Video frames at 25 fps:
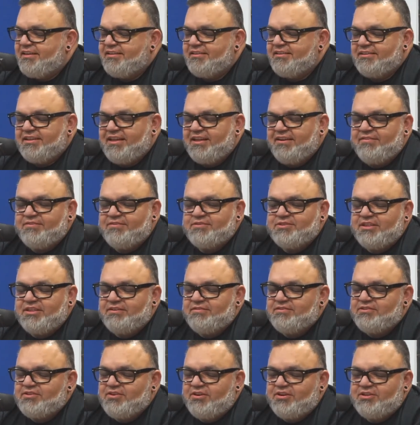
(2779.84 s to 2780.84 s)
I was
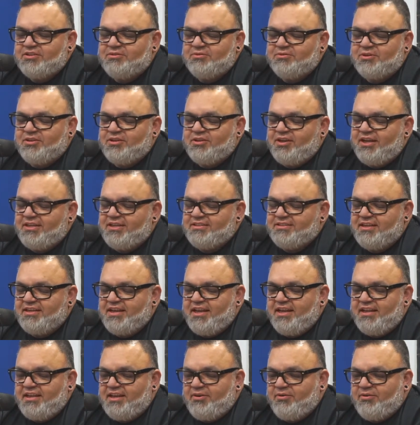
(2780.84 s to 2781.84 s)
even talking to a client
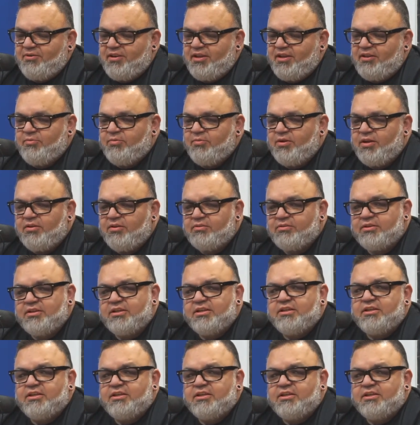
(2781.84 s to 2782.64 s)
today, and they were like, well,